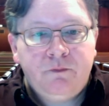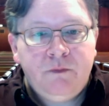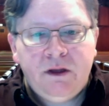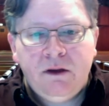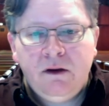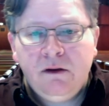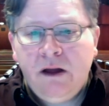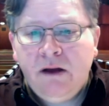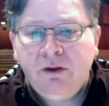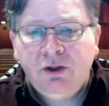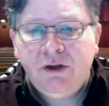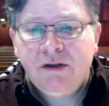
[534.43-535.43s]
it
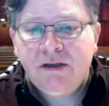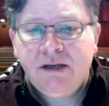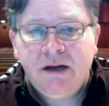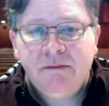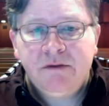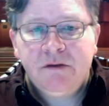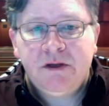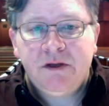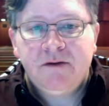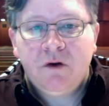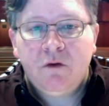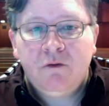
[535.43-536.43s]
allows you to set up some of these
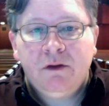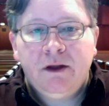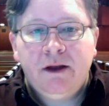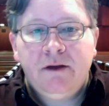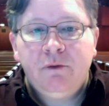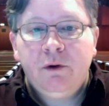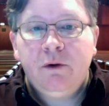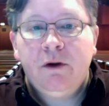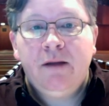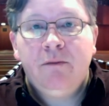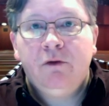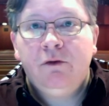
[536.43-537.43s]
overlays. We were
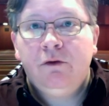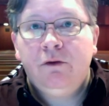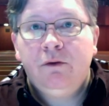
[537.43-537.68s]
able to